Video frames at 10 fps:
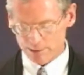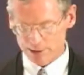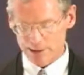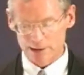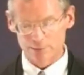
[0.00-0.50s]

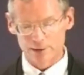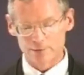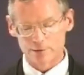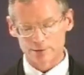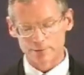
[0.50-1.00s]
community and
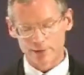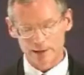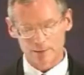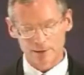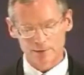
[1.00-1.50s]
regional
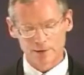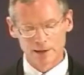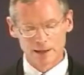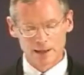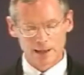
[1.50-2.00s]
development,
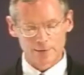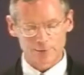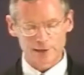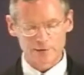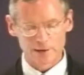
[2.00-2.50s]
and
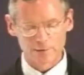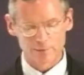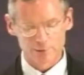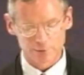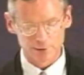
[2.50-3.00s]
three-tenths
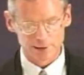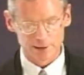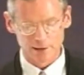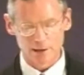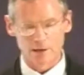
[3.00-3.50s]
of a trillion
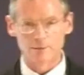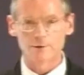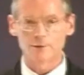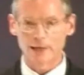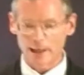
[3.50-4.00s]
on
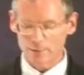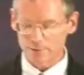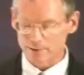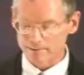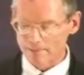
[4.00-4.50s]
commerce and
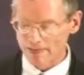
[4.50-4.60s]
housing.